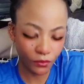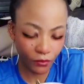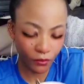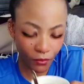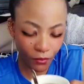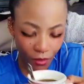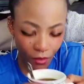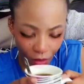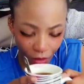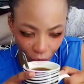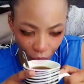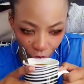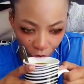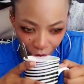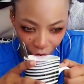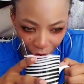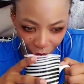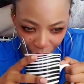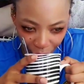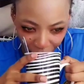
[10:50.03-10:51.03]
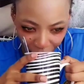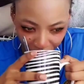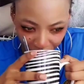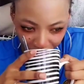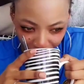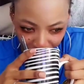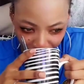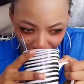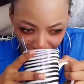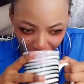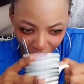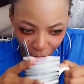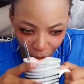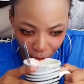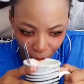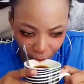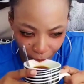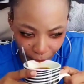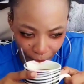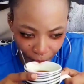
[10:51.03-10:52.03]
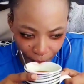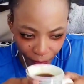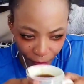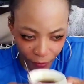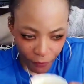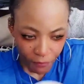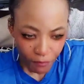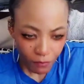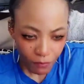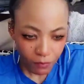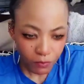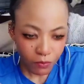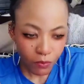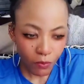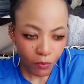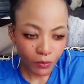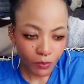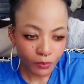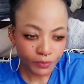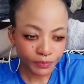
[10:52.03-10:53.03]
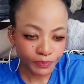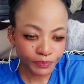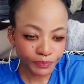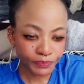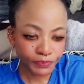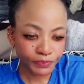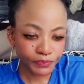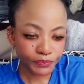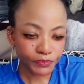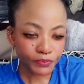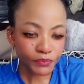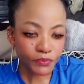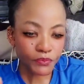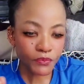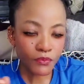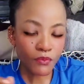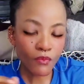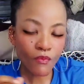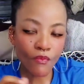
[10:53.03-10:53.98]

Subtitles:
Nothing is said.